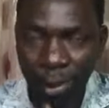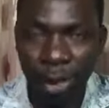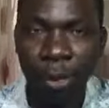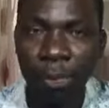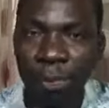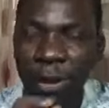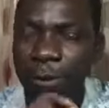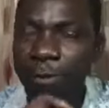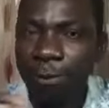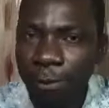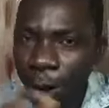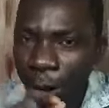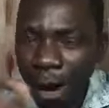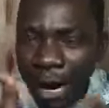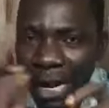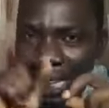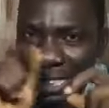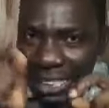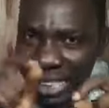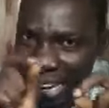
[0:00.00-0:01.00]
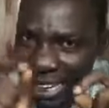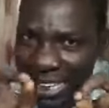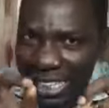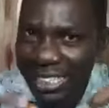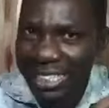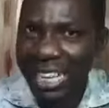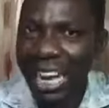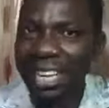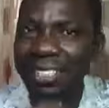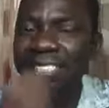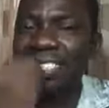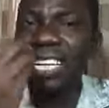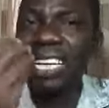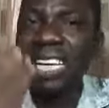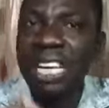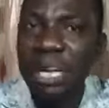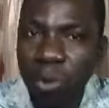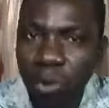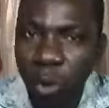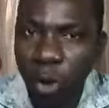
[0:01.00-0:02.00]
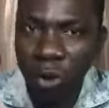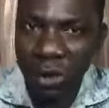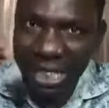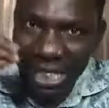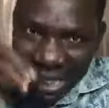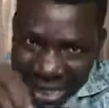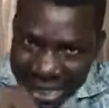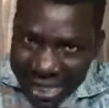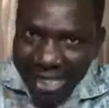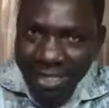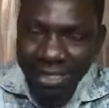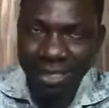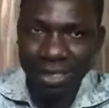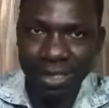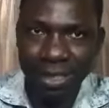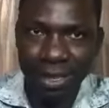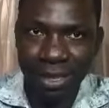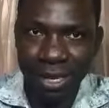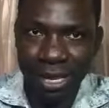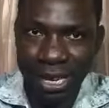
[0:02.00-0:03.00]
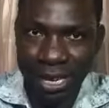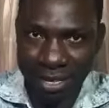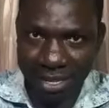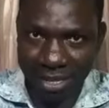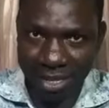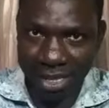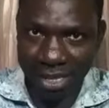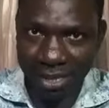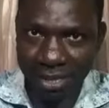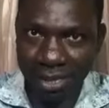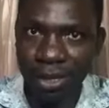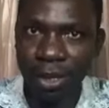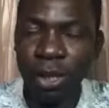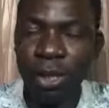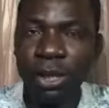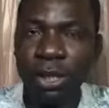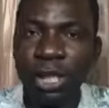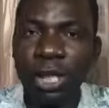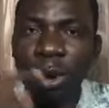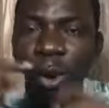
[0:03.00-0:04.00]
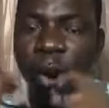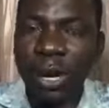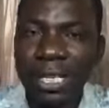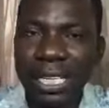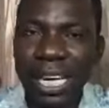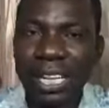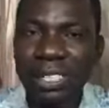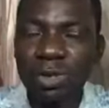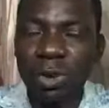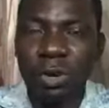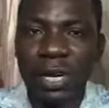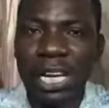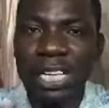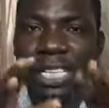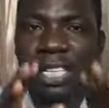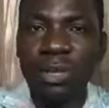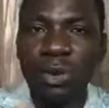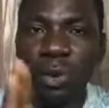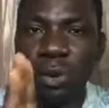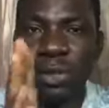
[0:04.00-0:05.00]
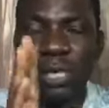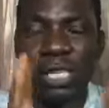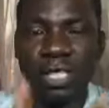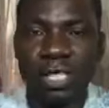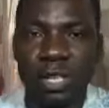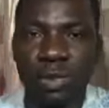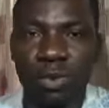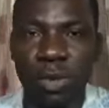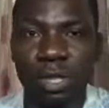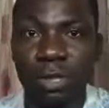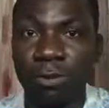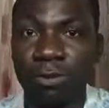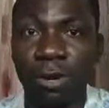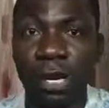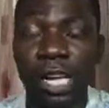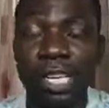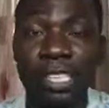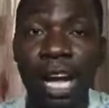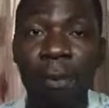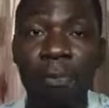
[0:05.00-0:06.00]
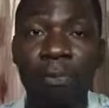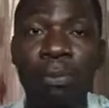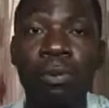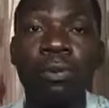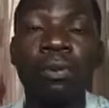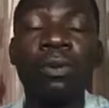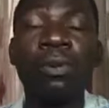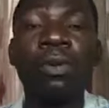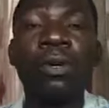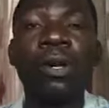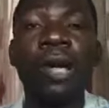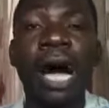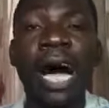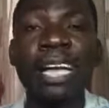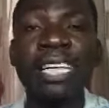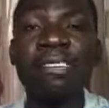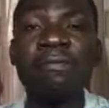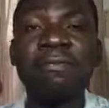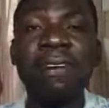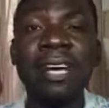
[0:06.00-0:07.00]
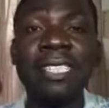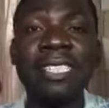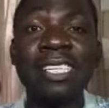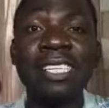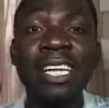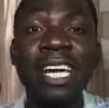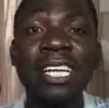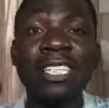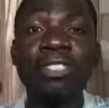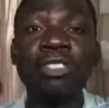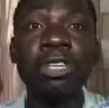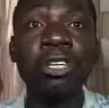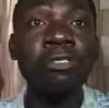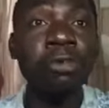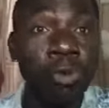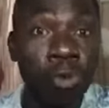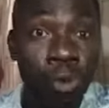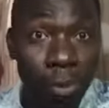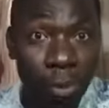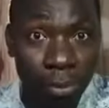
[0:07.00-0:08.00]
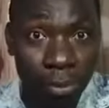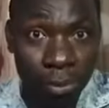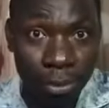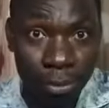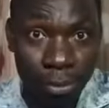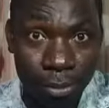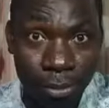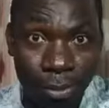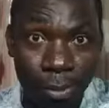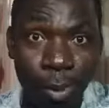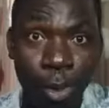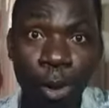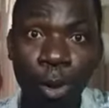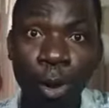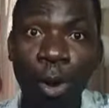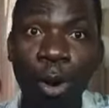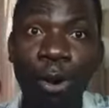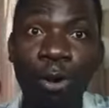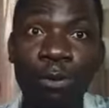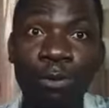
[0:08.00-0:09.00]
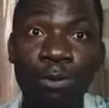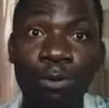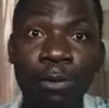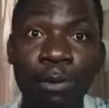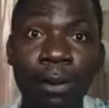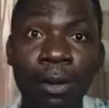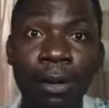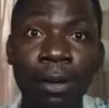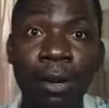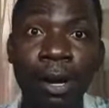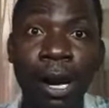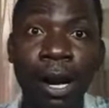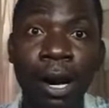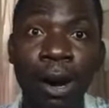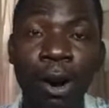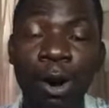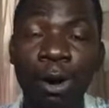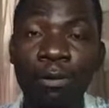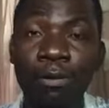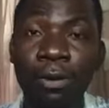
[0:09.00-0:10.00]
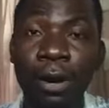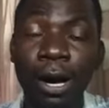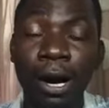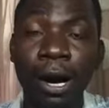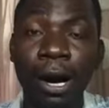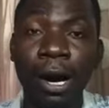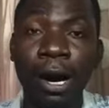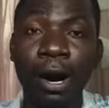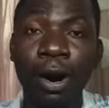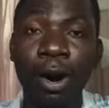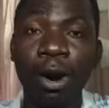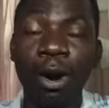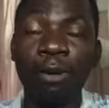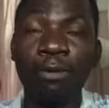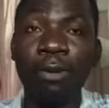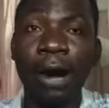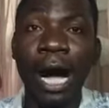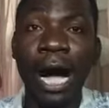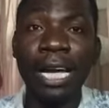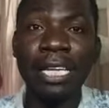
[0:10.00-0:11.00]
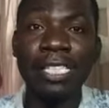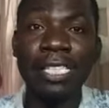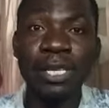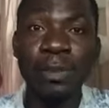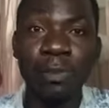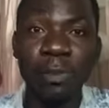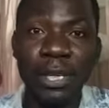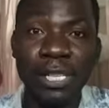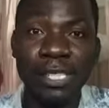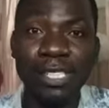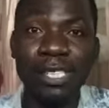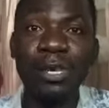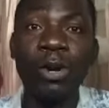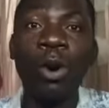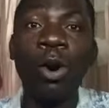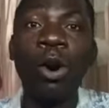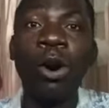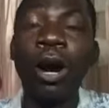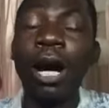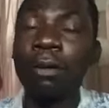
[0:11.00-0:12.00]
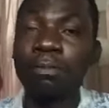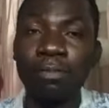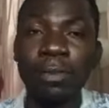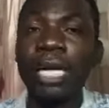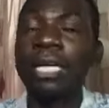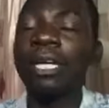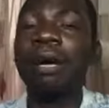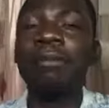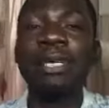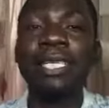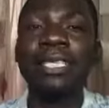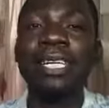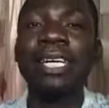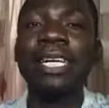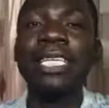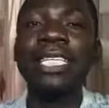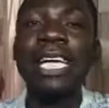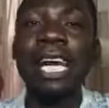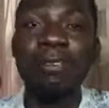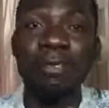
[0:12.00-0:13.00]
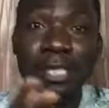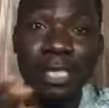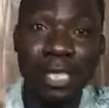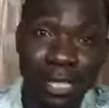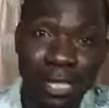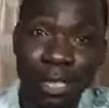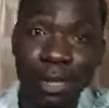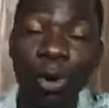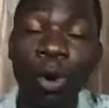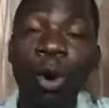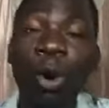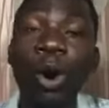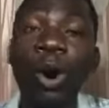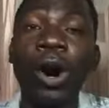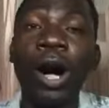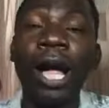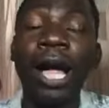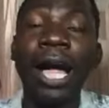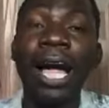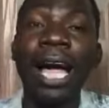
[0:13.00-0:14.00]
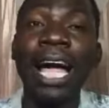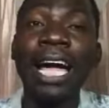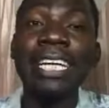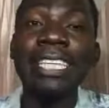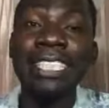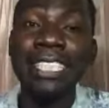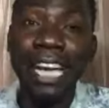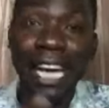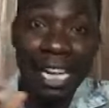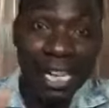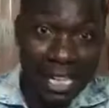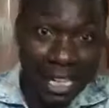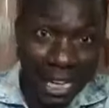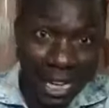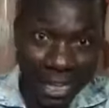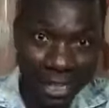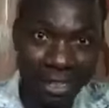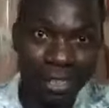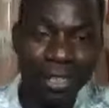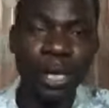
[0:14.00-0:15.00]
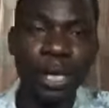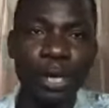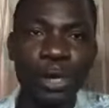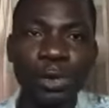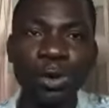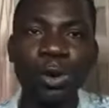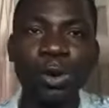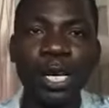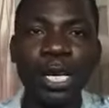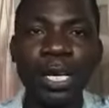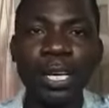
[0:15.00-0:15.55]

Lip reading: Before a talent can say a word in a scene, the audience already know the situation. For example, an investigatory room of ICPC or let me say EFCC or NDLEA, you know,